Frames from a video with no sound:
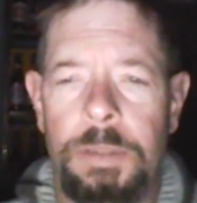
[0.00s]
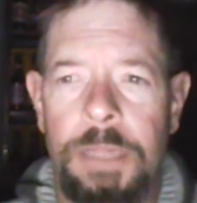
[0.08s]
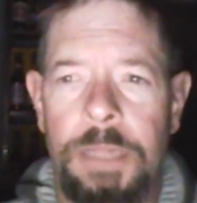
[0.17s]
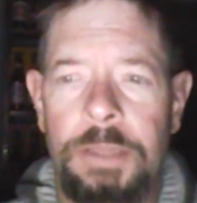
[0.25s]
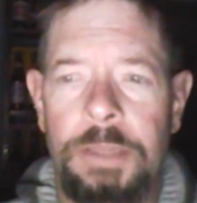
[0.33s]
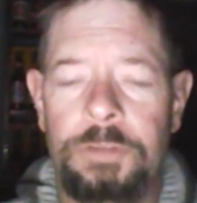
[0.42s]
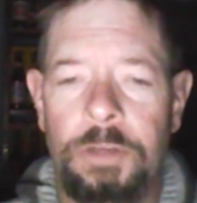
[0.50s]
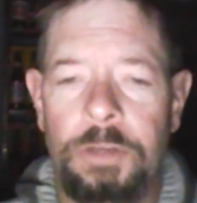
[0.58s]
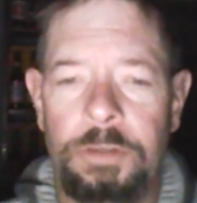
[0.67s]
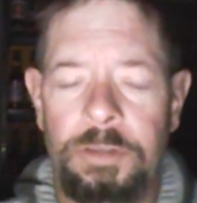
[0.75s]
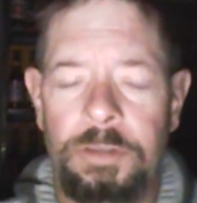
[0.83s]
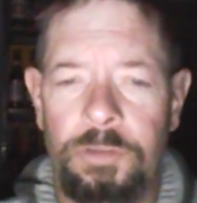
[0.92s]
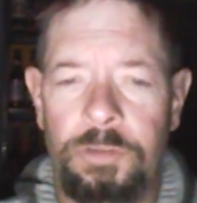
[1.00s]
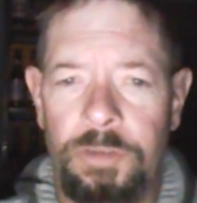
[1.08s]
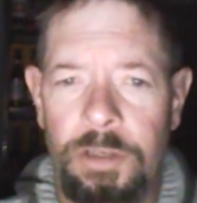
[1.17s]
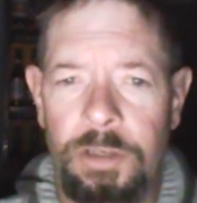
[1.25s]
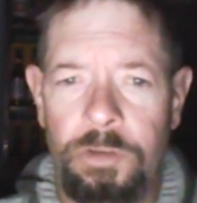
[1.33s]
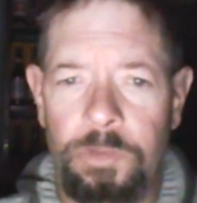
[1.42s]
I think it's called the
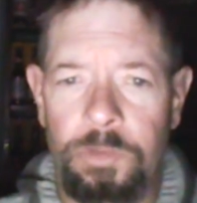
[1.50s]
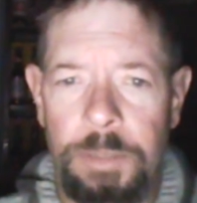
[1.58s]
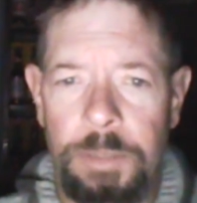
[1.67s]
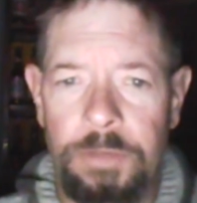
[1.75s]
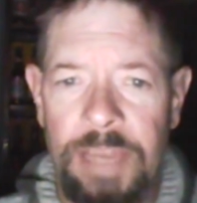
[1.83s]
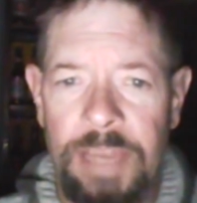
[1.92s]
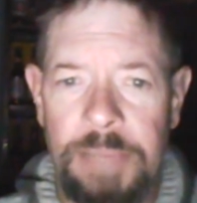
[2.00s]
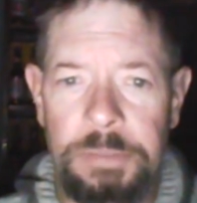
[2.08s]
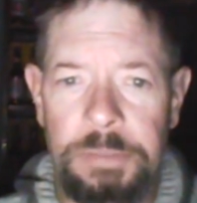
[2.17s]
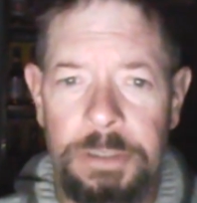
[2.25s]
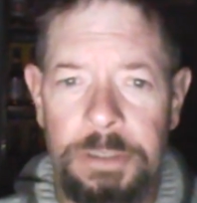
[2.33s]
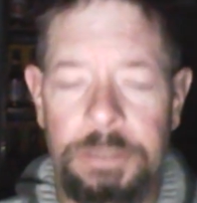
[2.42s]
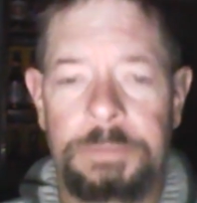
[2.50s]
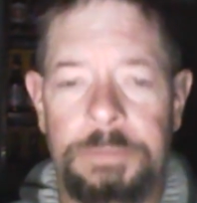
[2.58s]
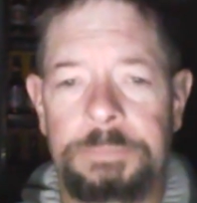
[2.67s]
Distilled Spirits Handbook.